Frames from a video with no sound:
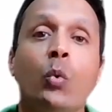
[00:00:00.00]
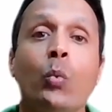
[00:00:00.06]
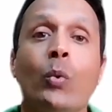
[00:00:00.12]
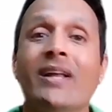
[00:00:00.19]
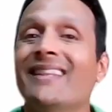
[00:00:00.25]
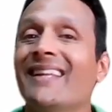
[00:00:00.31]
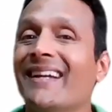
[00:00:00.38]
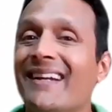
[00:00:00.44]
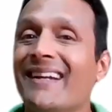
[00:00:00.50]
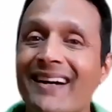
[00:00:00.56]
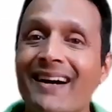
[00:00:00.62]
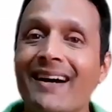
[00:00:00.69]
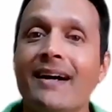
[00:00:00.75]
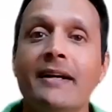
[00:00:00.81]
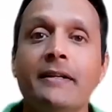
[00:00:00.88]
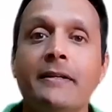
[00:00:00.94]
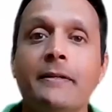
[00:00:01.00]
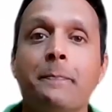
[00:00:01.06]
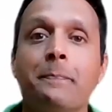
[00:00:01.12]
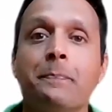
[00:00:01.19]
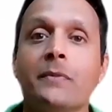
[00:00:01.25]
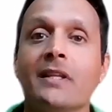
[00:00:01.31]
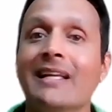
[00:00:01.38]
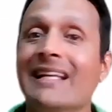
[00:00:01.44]
when their guard
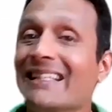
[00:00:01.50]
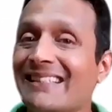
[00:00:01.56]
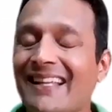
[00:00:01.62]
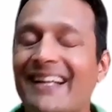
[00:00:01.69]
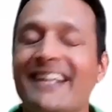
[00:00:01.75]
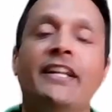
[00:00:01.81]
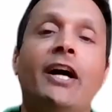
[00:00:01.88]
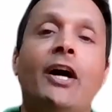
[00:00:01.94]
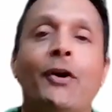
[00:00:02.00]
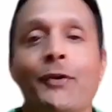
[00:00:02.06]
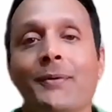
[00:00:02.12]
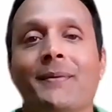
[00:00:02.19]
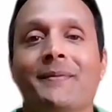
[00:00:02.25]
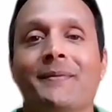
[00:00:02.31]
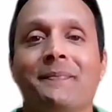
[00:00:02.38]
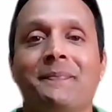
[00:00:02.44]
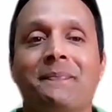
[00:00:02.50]
is let down.